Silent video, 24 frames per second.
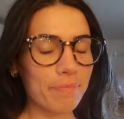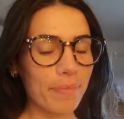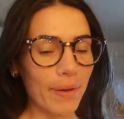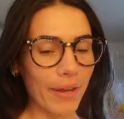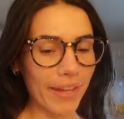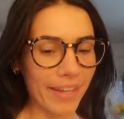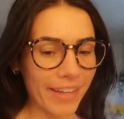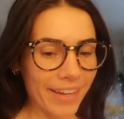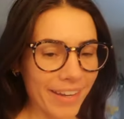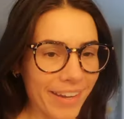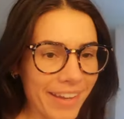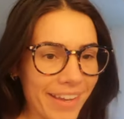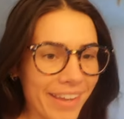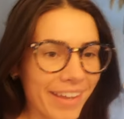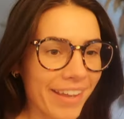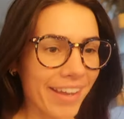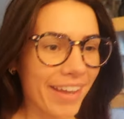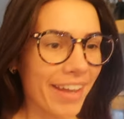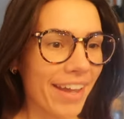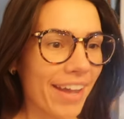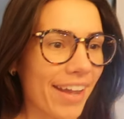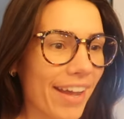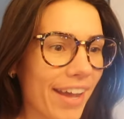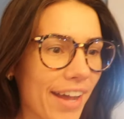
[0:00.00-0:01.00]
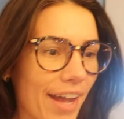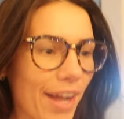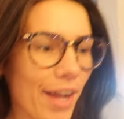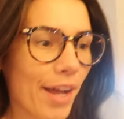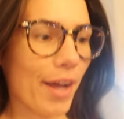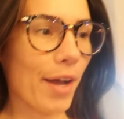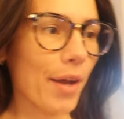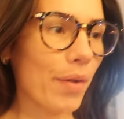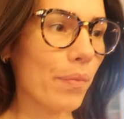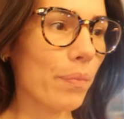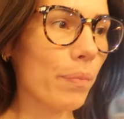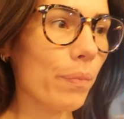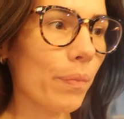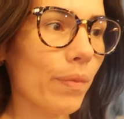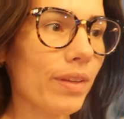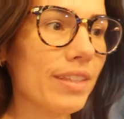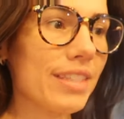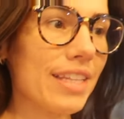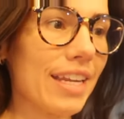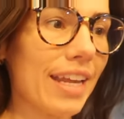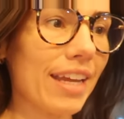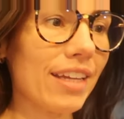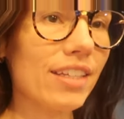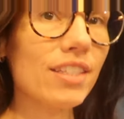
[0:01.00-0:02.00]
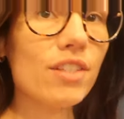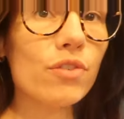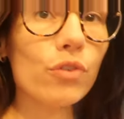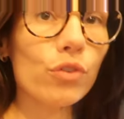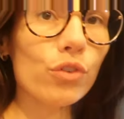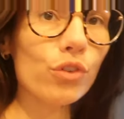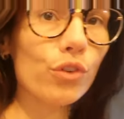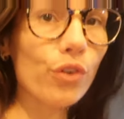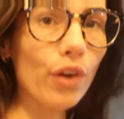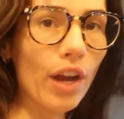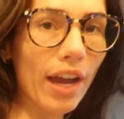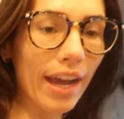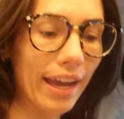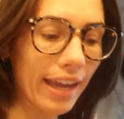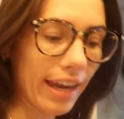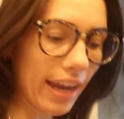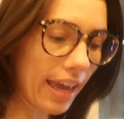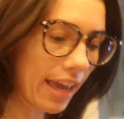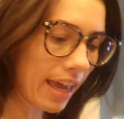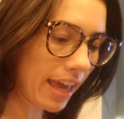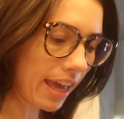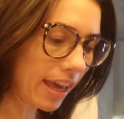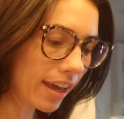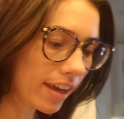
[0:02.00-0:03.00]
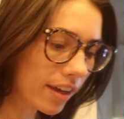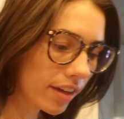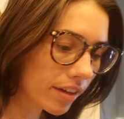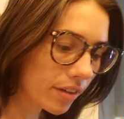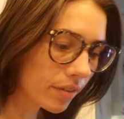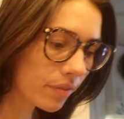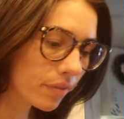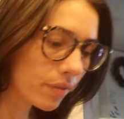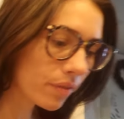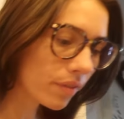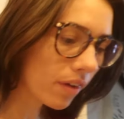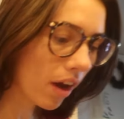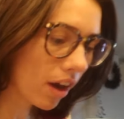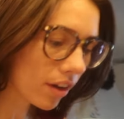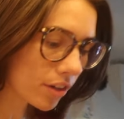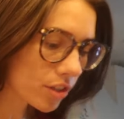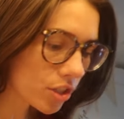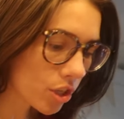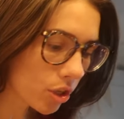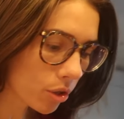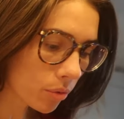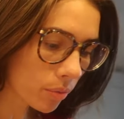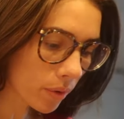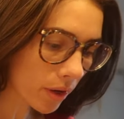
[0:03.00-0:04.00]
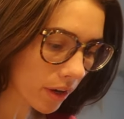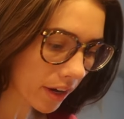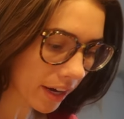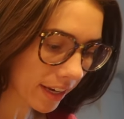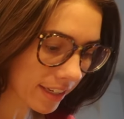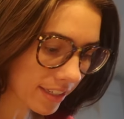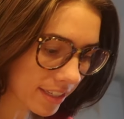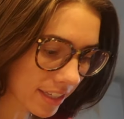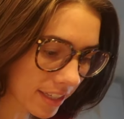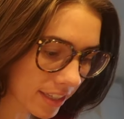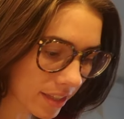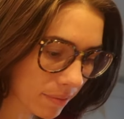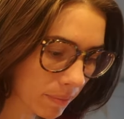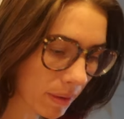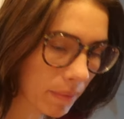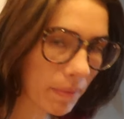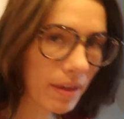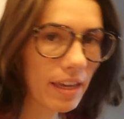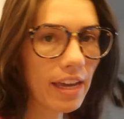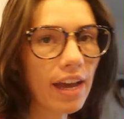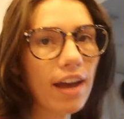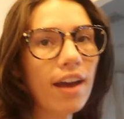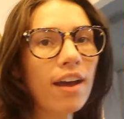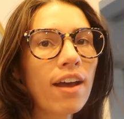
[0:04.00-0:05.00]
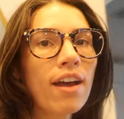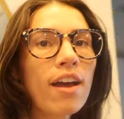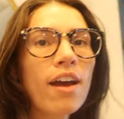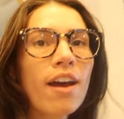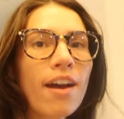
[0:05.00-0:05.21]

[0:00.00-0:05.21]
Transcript: but today is Friday, October 18th, maybe, yeah.